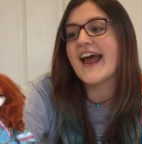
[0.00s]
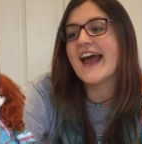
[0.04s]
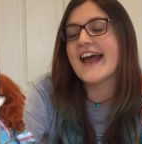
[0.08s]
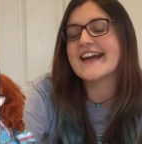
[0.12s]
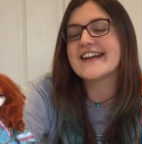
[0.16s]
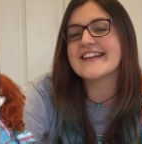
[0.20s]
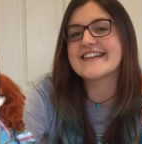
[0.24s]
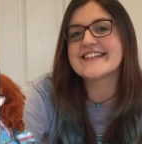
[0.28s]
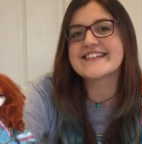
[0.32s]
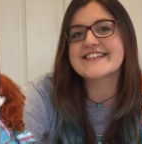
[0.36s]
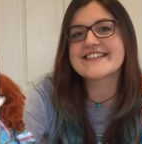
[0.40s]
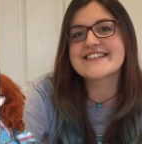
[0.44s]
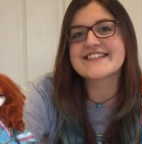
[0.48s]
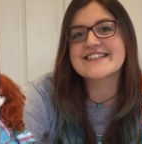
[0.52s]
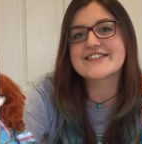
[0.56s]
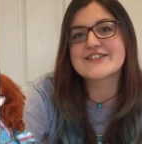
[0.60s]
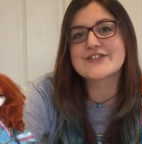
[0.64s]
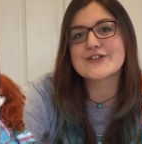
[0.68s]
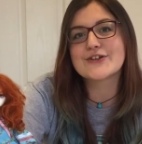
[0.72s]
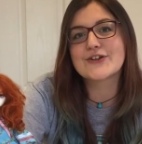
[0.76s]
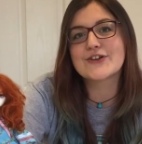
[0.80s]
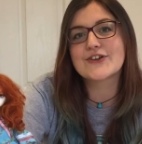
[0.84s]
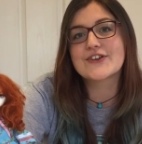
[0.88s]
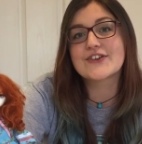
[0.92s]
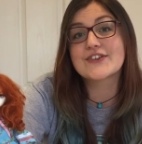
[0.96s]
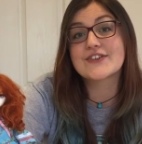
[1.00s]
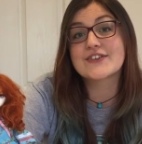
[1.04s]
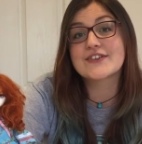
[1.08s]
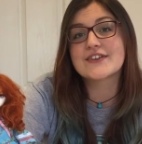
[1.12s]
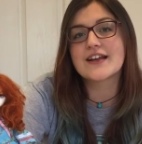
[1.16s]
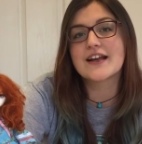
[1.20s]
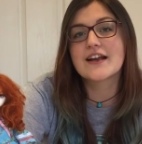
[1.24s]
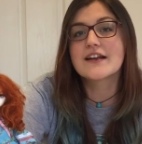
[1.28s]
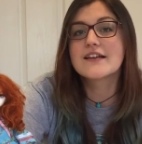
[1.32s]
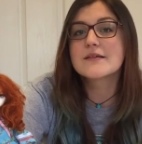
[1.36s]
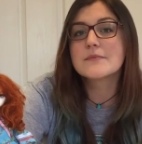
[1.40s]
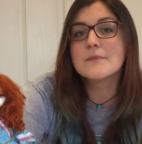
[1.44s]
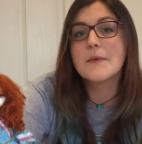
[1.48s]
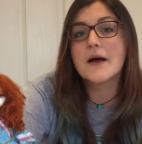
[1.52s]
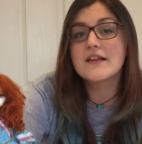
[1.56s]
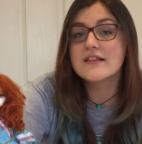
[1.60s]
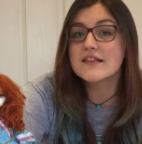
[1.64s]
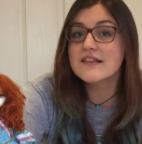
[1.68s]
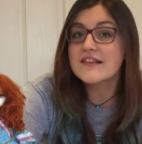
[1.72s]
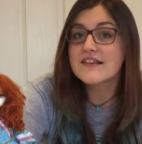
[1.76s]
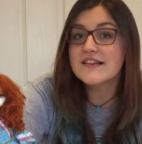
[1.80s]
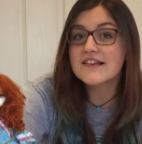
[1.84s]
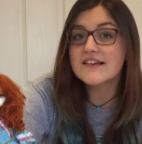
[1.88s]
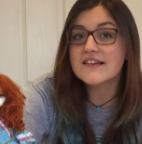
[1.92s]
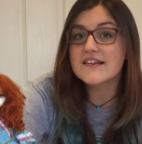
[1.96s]
Adis took 6
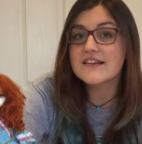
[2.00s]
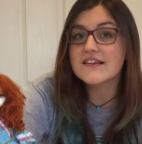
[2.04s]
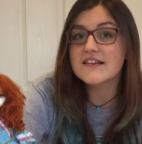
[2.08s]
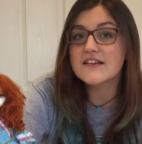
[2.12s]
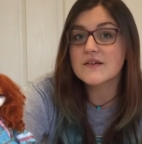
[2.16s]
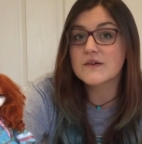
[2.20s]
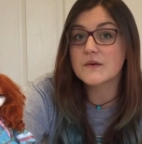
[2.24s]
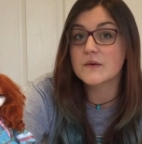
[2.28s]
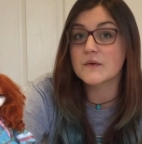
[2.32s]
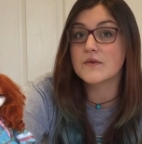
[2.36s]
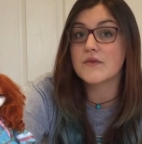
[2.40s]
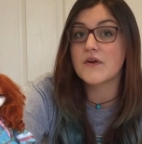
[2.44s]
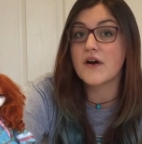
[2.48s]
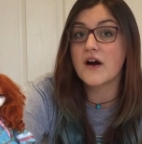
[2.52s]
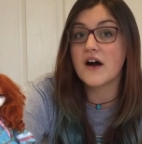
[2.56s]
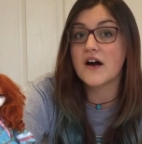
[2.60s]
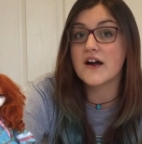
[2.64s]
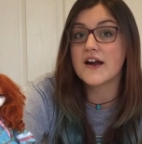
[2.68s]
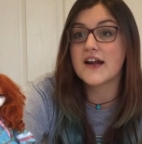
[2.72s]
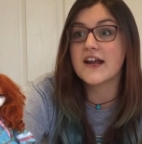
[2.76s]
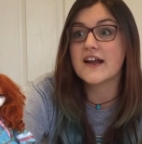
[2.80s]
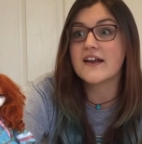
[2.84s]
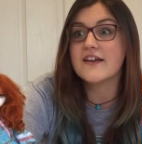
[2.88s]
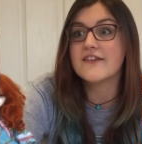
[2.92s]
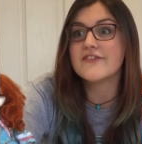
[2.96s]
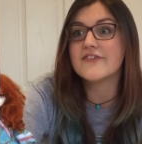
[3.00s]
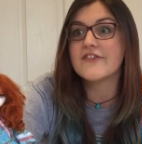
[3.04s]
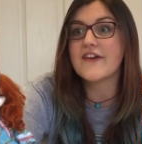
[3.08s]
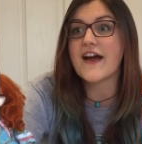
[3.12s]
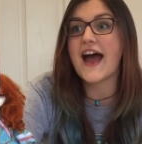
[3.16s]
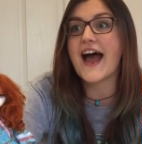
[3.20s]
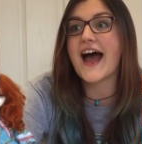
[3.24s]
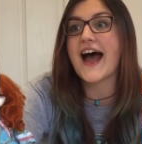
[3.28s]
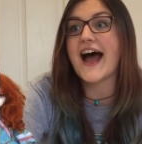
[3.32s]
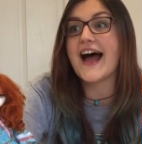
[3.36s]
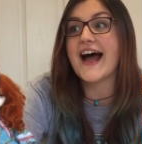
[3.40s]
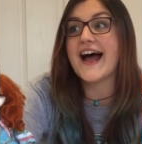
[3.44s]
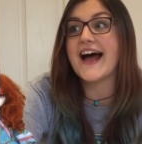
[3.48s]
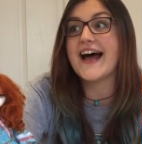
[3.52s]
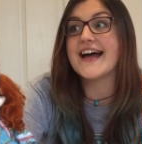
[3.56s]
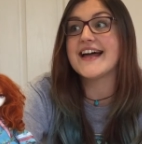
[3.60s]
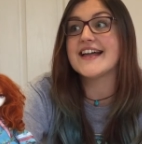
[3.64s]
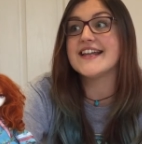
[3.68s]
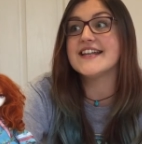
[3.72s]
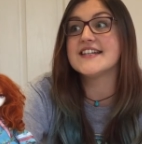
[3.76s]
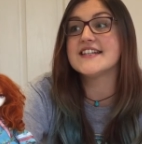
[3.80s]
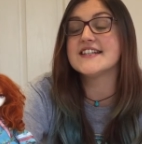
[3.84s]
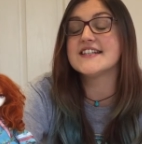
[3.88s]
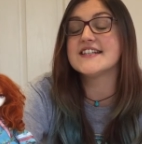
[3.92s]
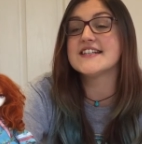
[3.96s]
months to arrive,
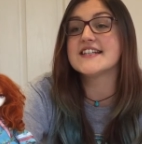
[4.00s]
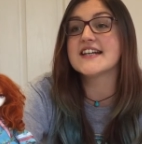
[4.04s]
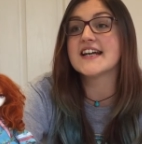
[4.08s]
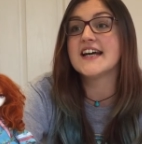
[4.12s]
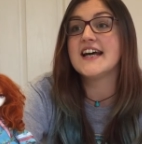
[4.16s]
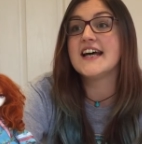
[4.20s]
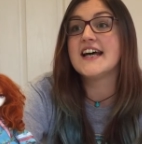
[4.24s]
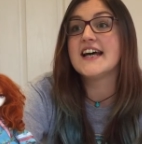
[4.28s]
and